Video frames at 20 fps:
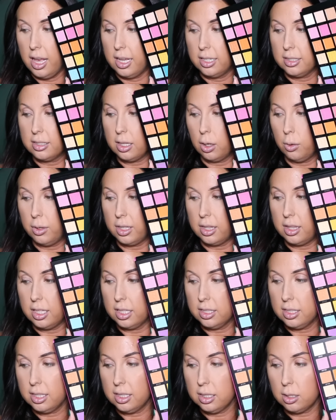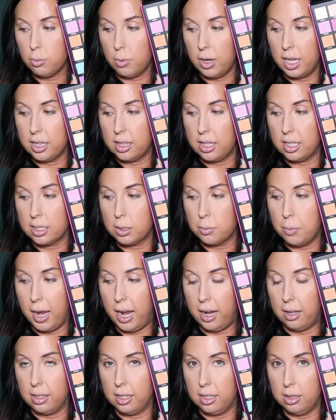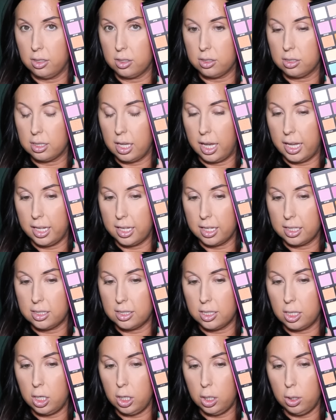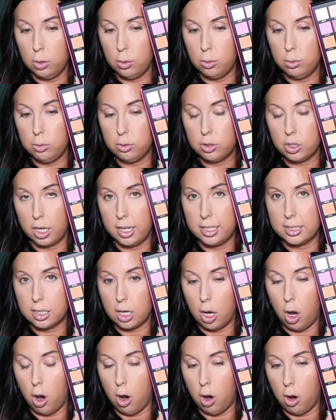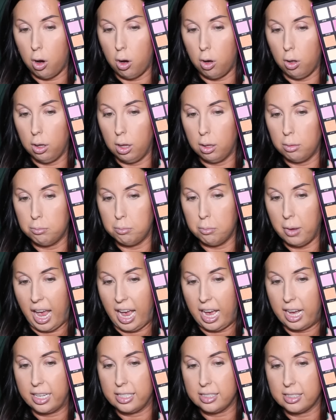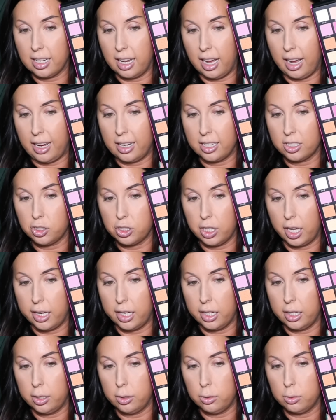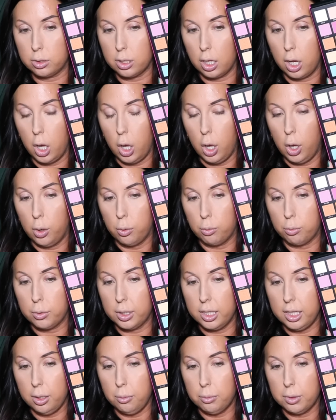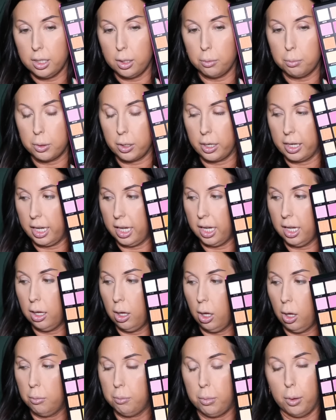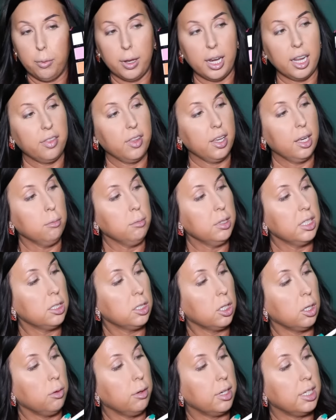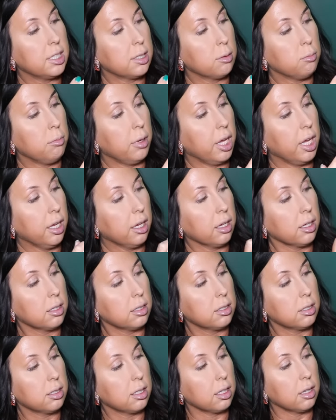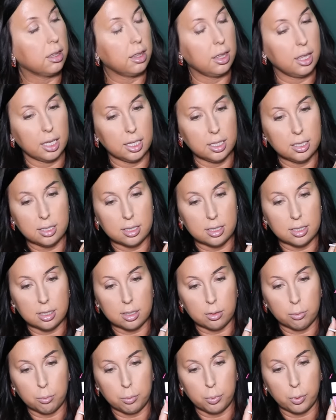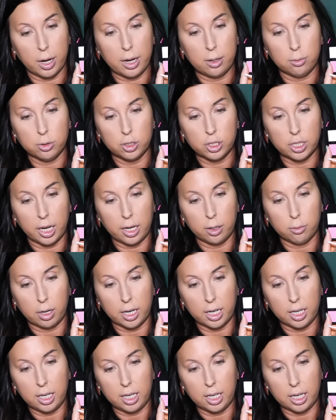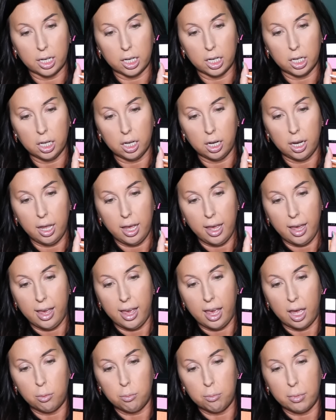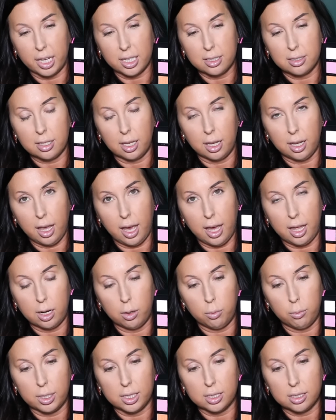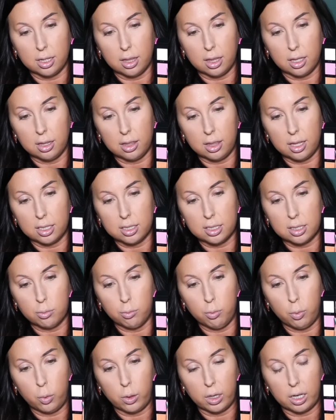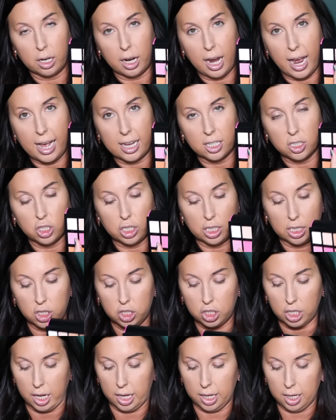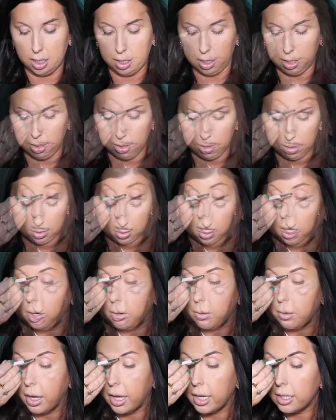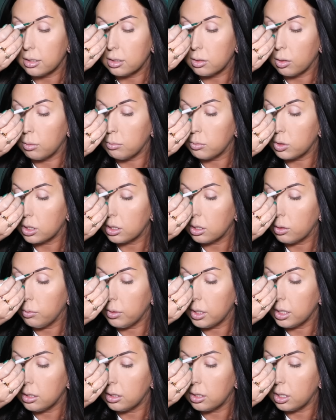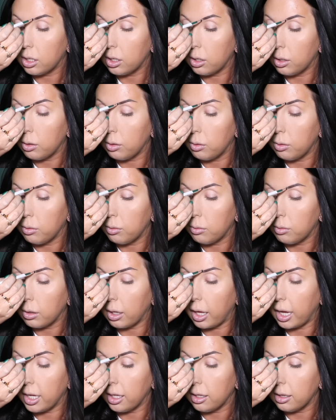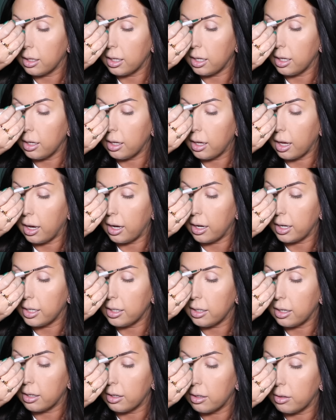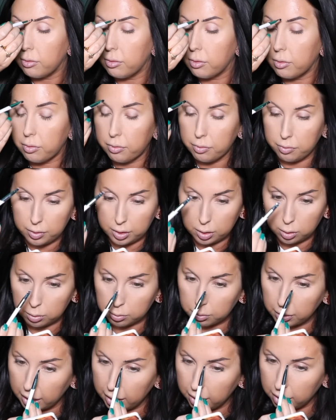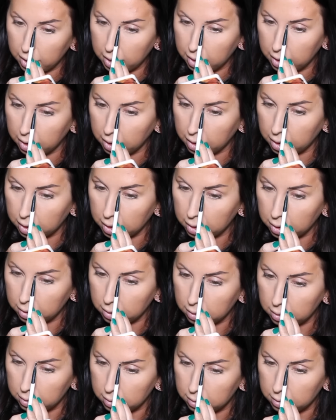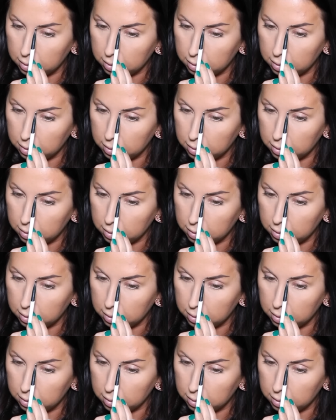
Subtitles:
So this is what this palette looks like. It's huge, it's all matte eyeshadows. Really, really pretty. But what I think I'm gonna do is mix this brown shade right here and mix it kind of with this more ashy shade. Okay, so I'm just going to lightly kind of fill right here.